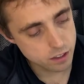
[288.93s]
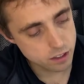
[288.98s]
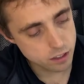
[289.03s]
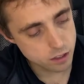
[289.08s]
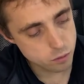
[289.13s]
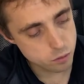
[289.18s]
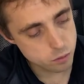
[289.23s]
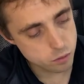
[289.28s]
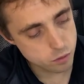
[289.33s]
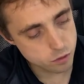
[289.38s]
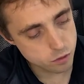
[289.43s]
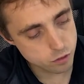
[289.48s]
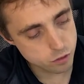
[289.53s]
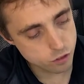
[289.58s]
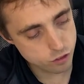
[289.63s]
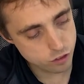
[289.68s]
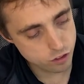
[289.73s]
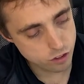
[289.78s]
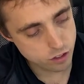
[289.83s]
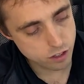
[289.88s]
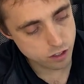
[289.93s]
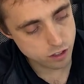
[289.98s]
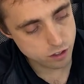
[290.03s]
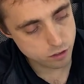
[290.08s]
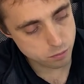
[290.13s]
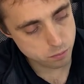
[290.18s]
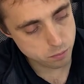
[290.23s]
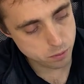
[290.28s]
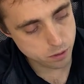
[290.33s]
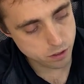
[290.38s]
You sort of
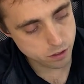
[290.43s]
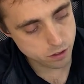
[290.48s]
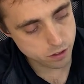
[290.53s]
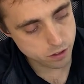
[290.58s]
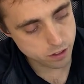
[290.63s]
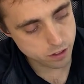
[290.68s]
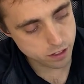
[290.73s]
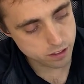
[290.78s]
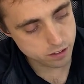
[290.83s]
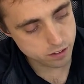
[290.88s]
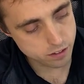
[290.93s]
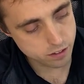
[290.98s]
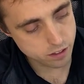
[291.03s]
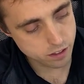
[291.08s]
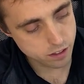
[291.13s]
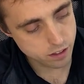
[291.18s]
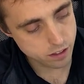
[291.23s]
just behind,